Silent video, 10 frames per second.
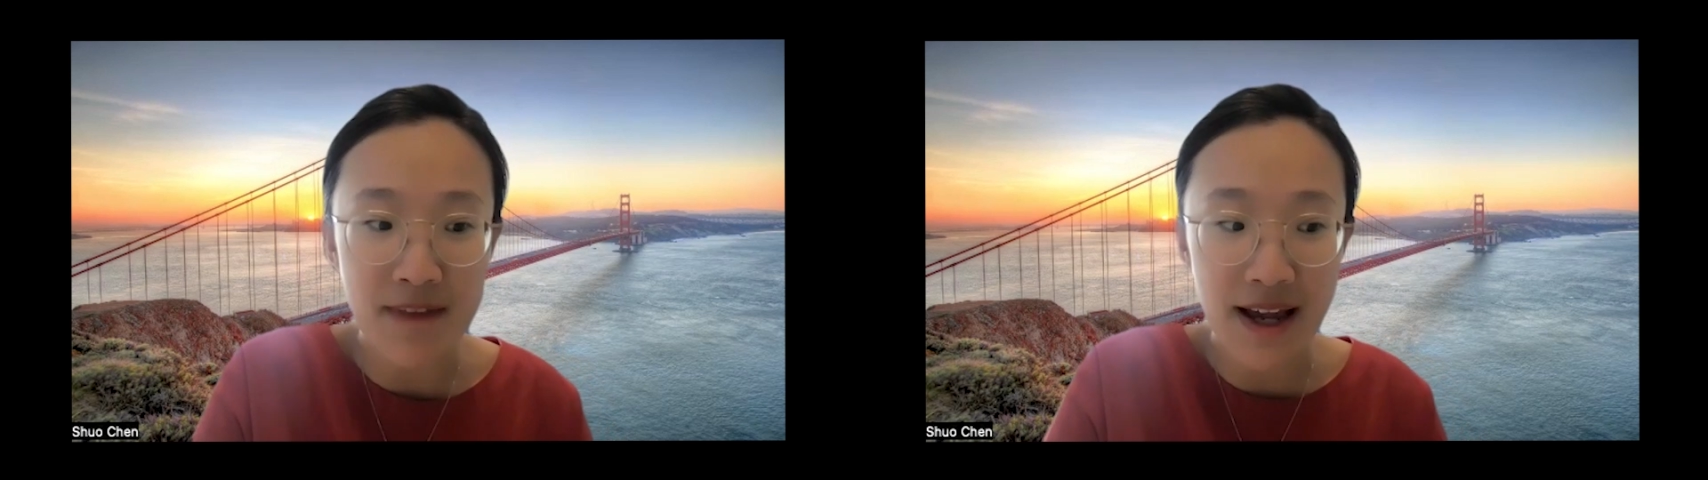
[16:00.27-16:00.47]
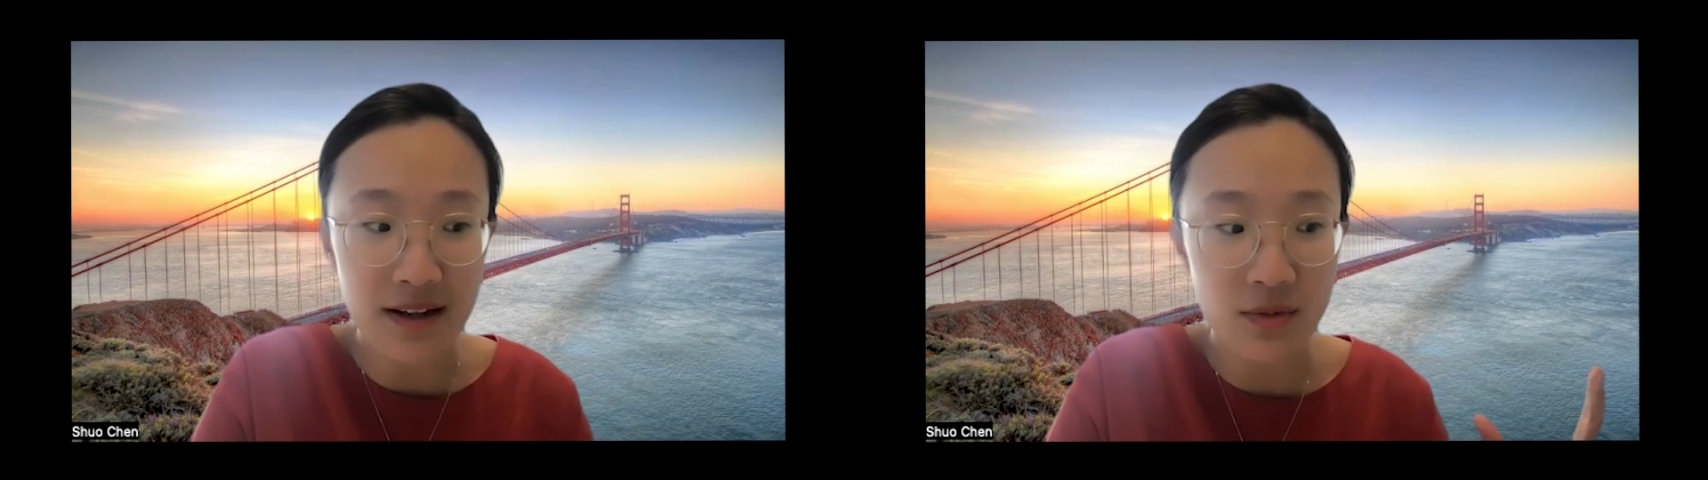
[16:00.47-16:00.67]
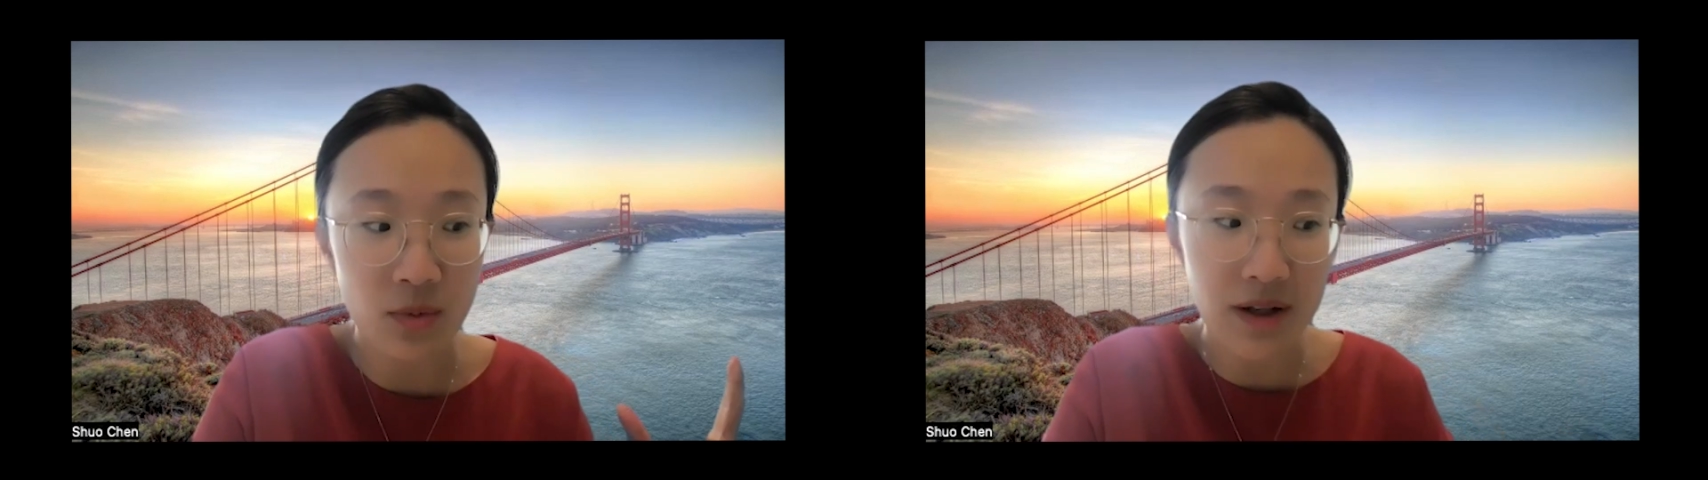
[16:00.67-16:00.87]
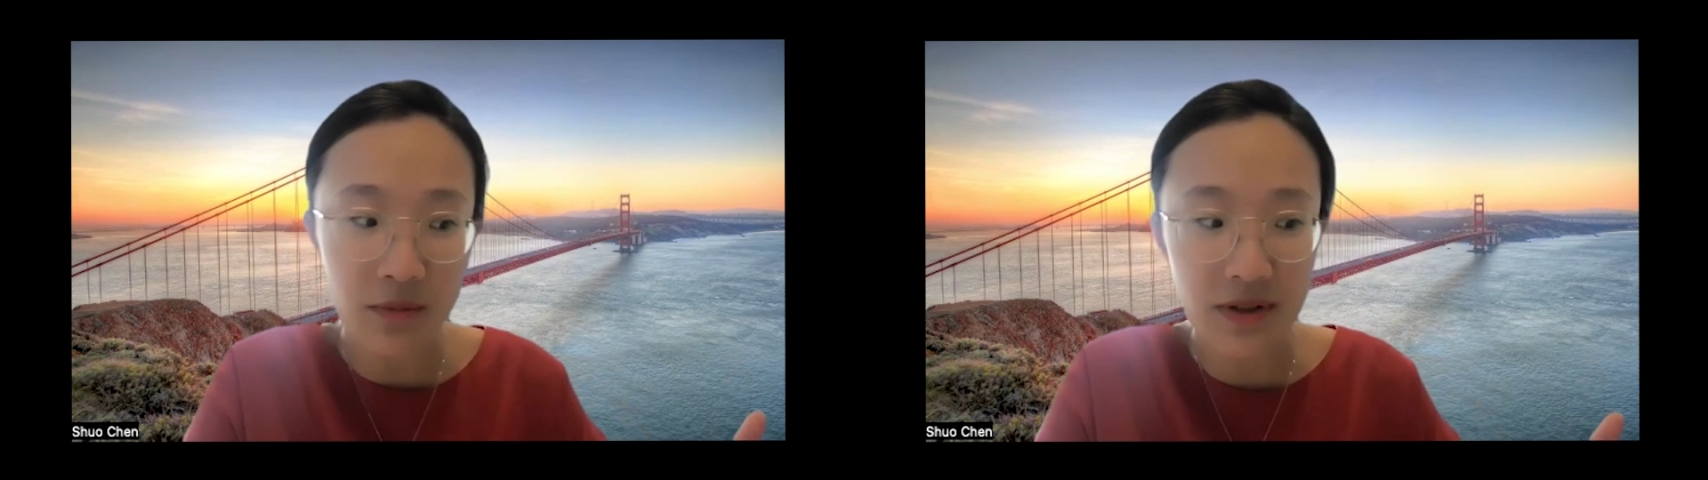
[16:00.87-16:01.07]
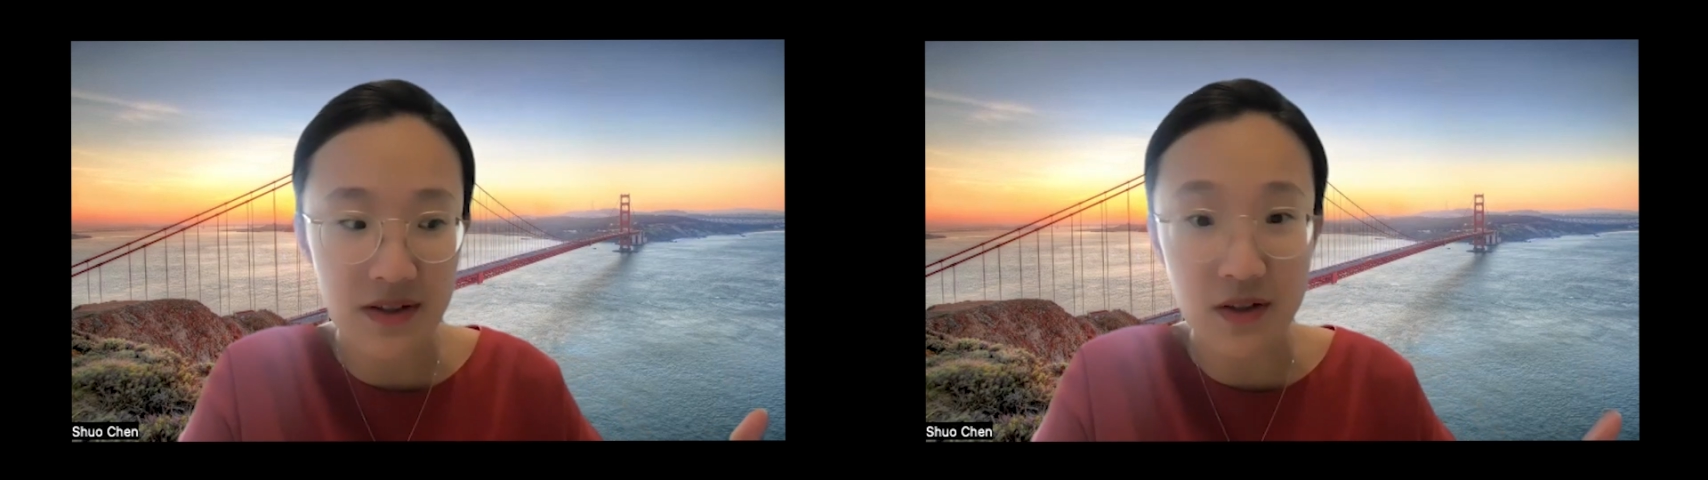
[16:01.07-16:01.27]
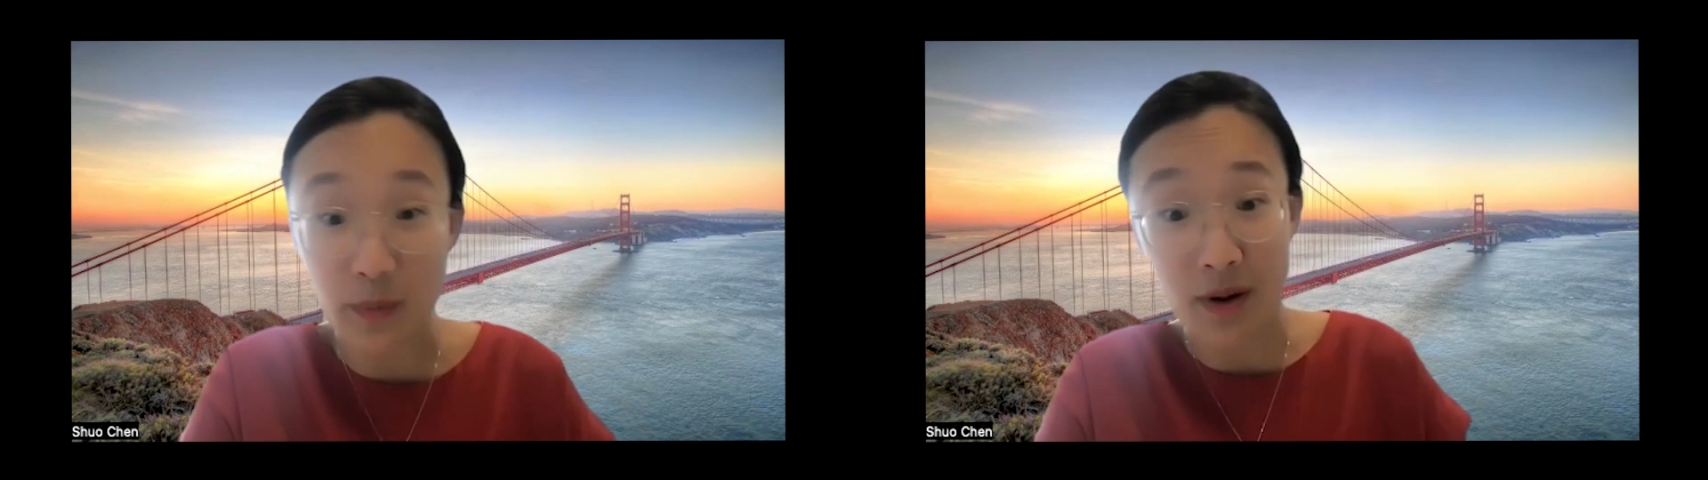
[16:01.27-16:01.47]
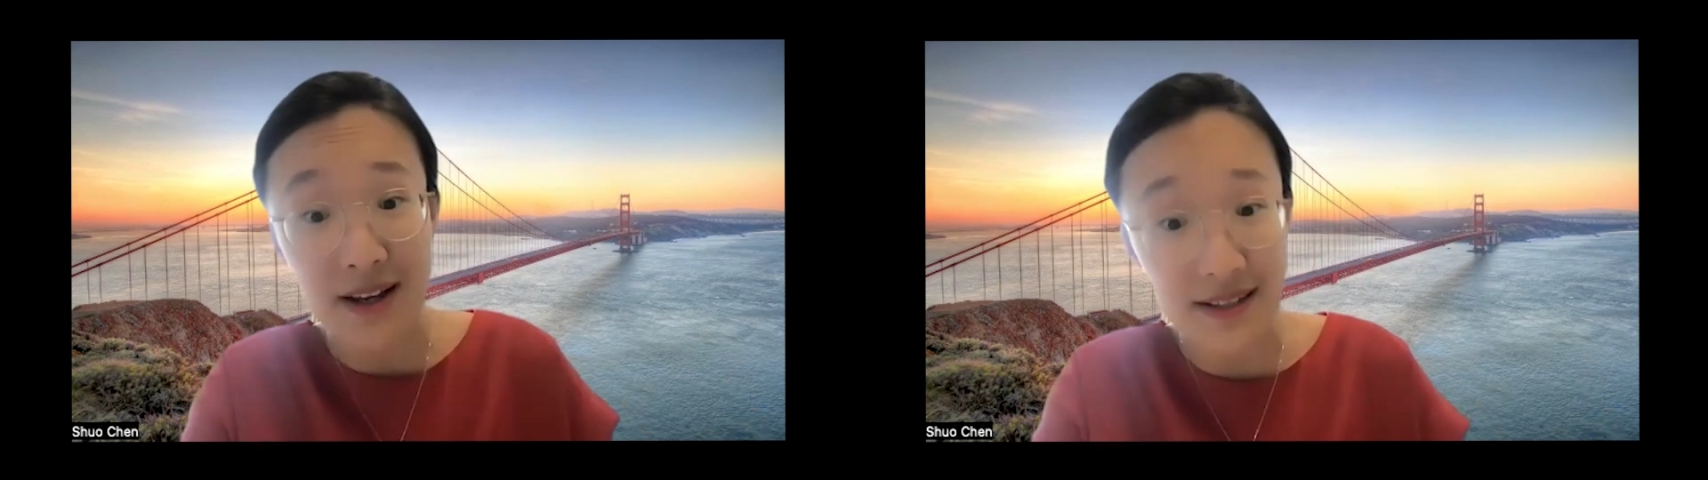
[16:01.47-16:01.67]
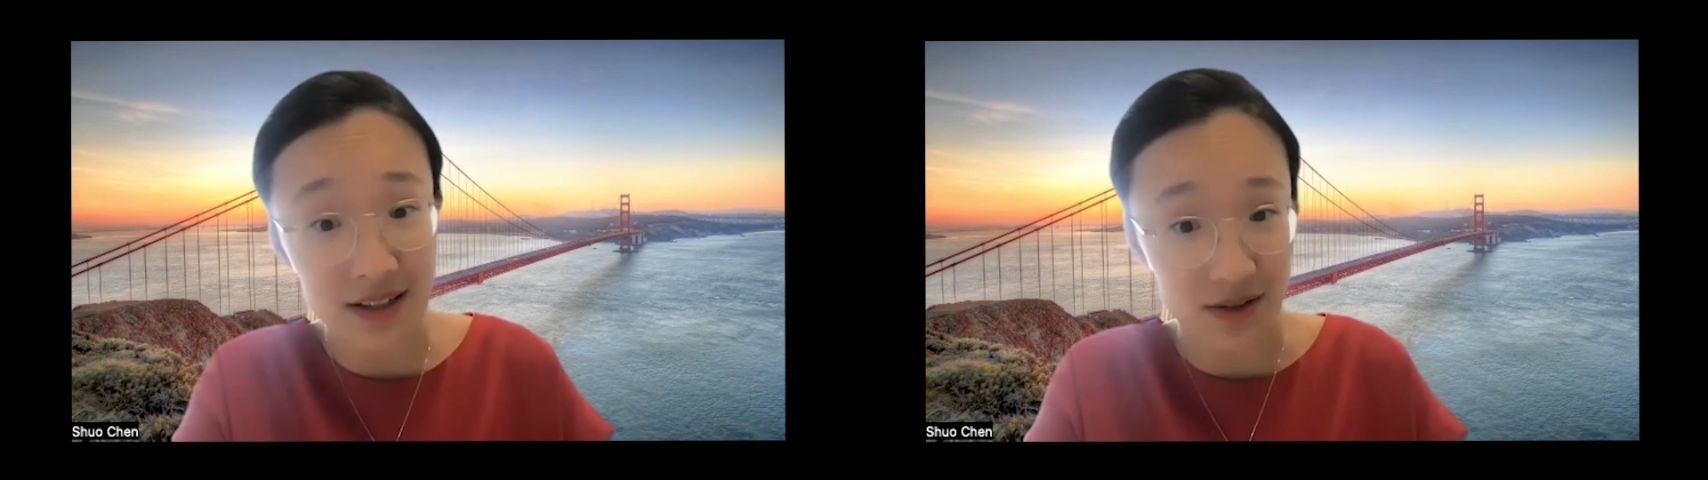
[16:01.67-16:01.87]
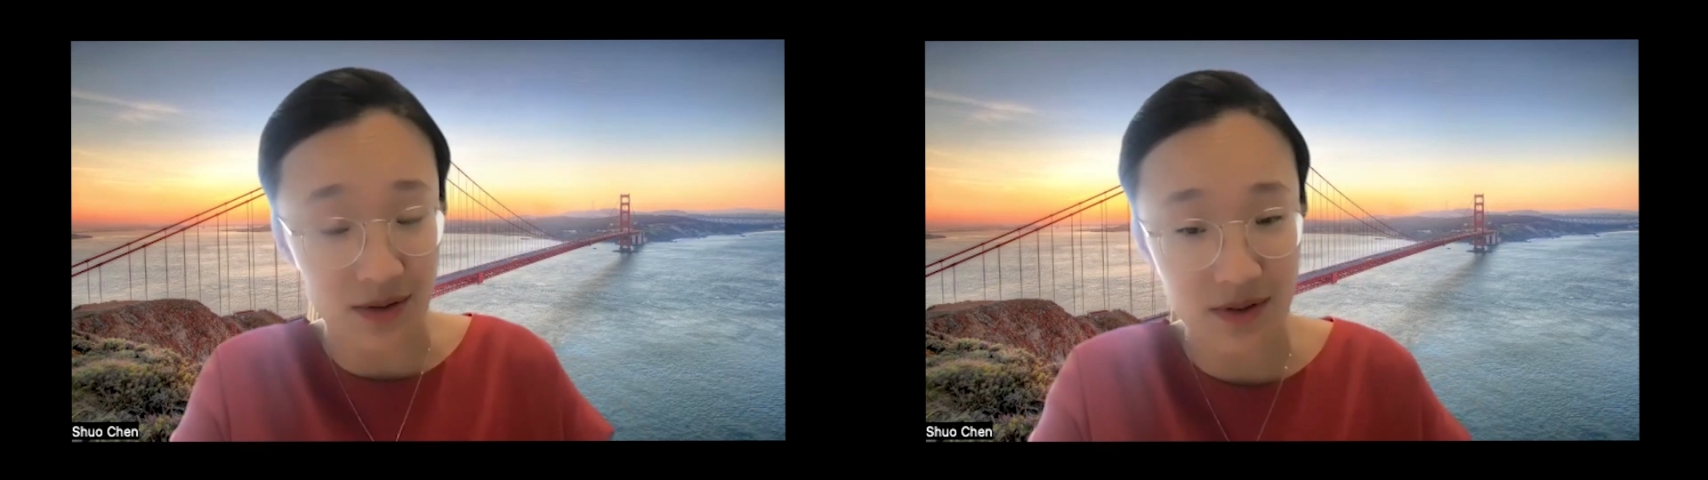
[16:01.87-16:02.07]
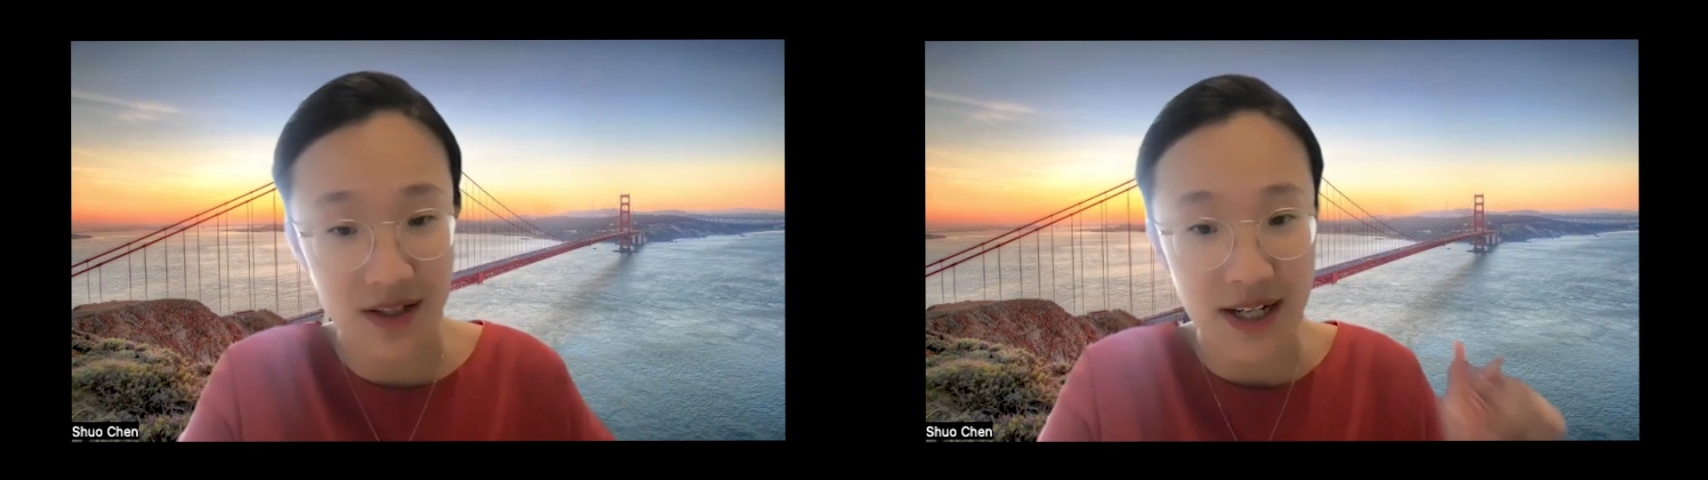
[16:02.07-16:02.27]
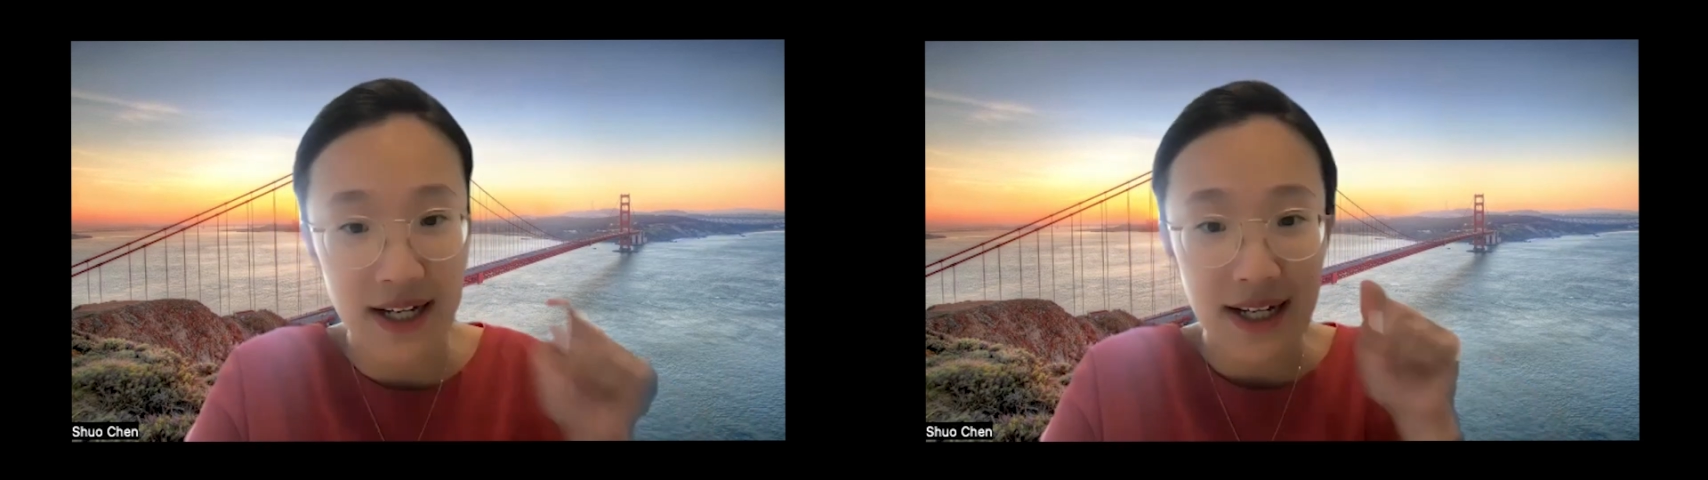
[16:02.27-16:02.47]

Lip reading: And what was a surprising use